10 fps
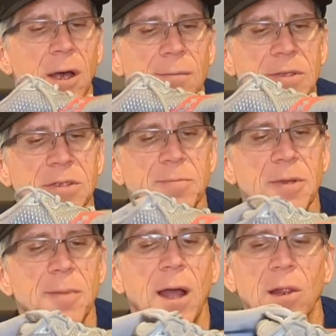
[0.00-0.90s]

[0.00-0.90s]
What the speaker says: This has been my